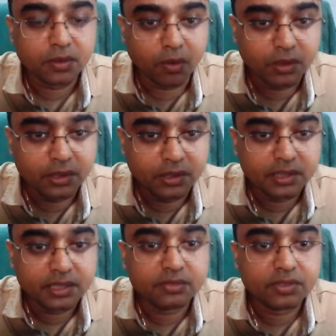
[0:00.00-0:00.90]
or
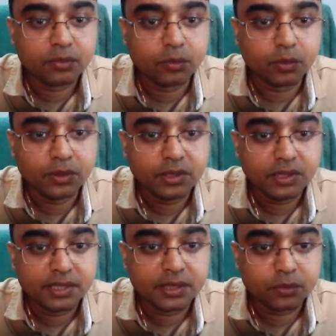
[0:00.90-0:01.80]
if I want
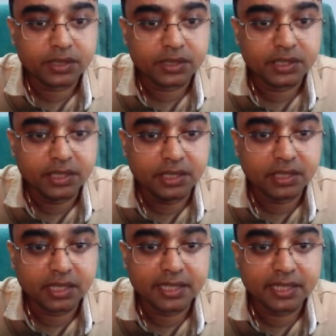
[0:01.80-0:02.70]
it over here,
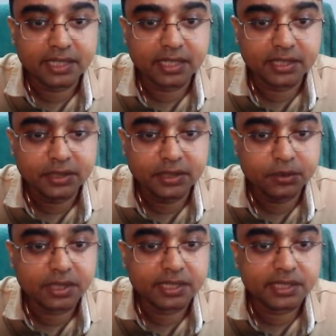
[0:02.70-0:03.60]
I can continue
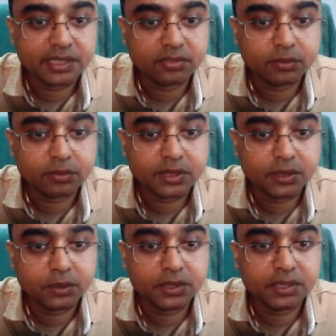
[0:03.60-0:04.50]
dragging it from
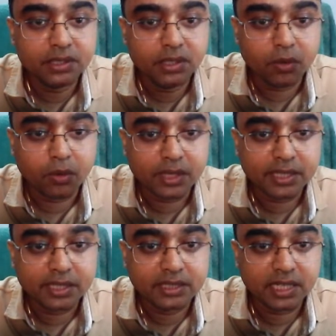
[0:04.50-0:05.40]
here to here, or I
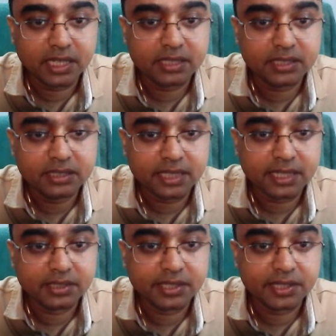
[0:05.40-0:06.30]
can select this
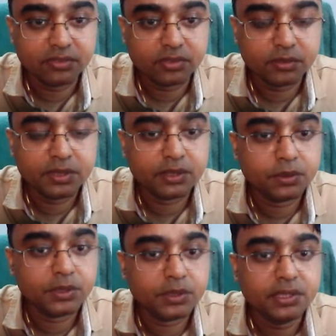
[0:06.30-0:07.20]
and drag it from here
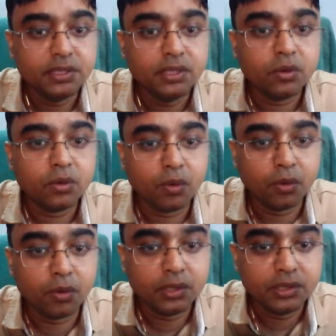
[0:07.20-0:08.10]
to here,
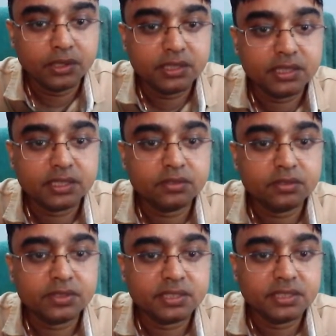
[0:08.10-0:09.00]
or the other
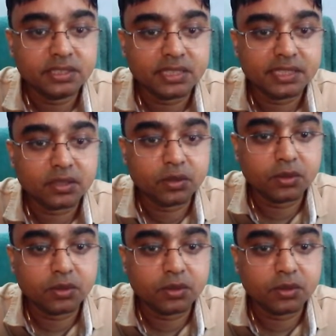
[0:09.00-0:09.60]
way is I